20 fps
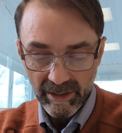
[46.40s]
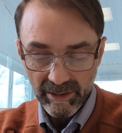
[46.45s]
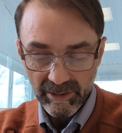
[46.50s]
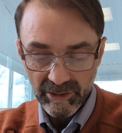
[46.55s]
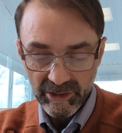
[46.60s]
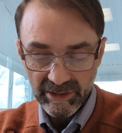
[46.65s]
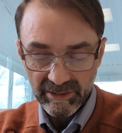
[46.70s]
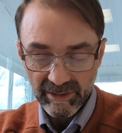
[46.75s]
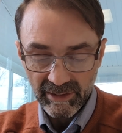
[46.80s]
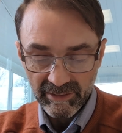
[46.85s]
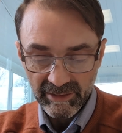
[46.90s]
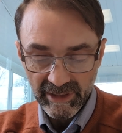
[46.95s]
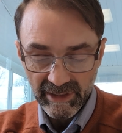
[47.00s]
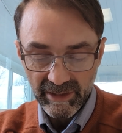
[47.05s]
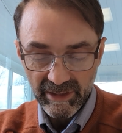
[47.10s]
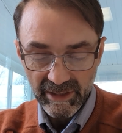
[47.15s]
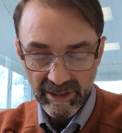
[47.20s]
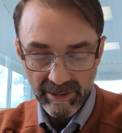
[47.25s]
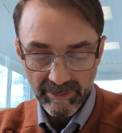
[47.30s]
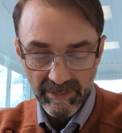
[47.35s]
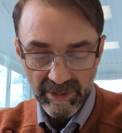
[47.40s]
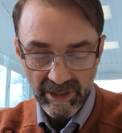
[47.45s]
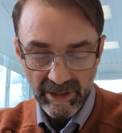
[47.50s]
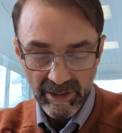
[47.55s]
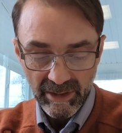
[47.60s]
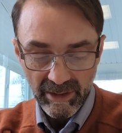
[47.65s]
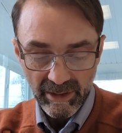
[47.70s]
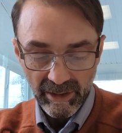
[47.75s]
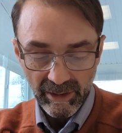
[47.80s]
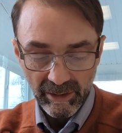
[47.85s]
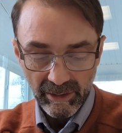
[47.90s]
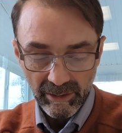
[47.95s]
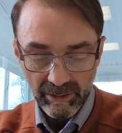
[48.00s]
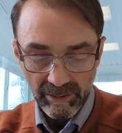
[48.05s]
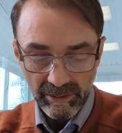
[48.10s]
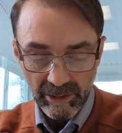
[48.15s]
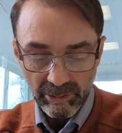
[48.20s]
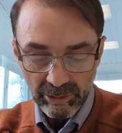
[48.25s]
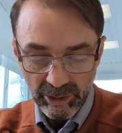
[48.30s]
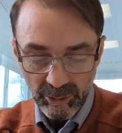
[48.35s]
Jesus said to him,
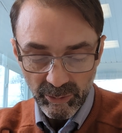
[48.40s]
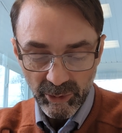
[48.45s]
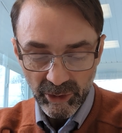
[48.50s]
No one who